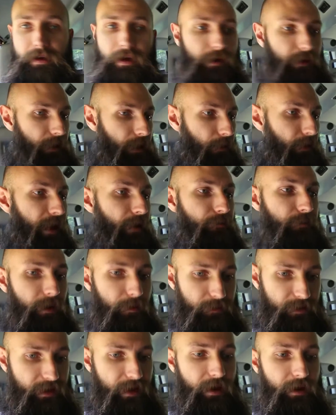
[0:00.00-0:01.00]
I'll have my
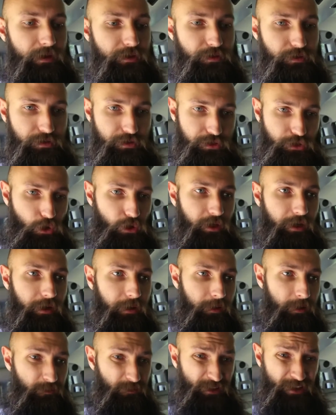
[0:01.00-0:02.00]
mechanic to install it,
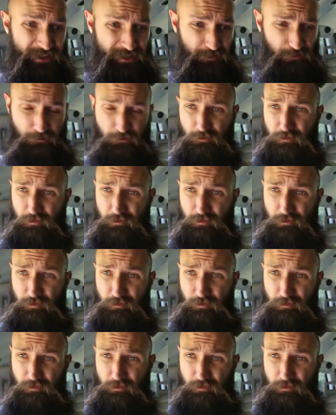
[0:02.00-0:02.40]
because